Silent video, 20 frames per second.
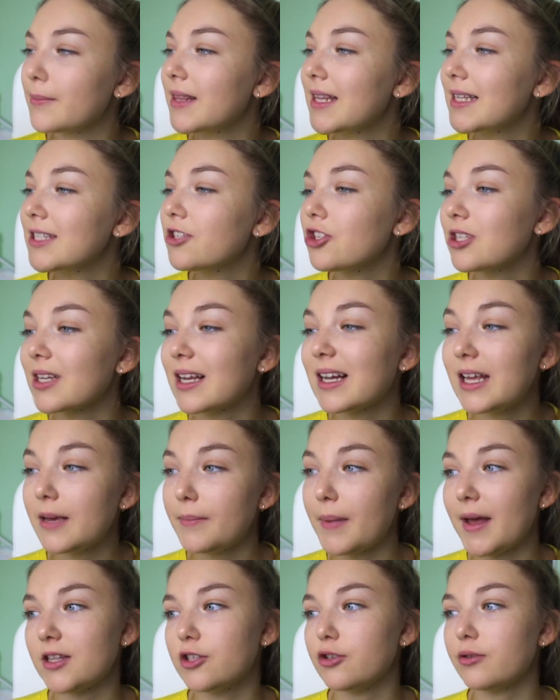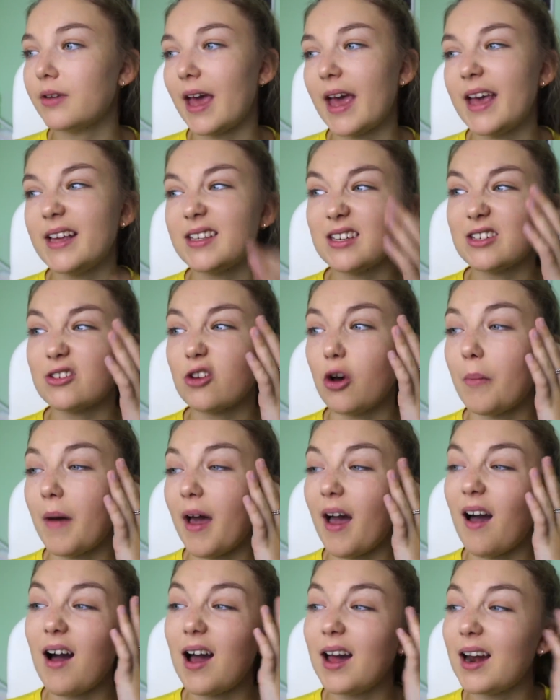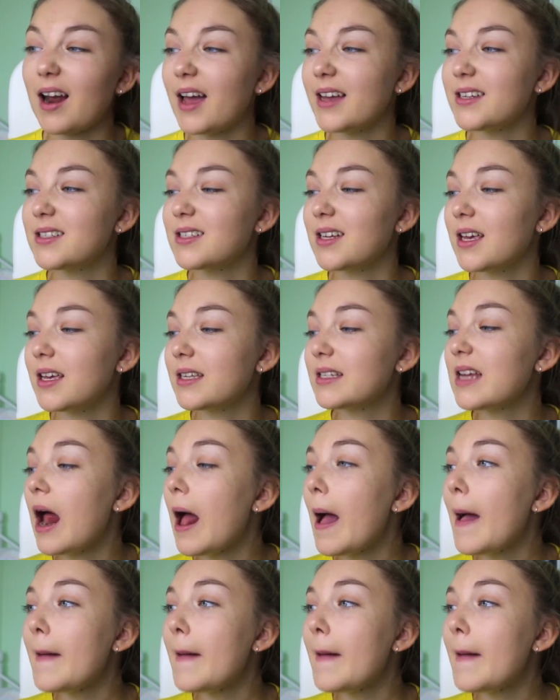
But this is just a clear pencil case. It's got my highlighters,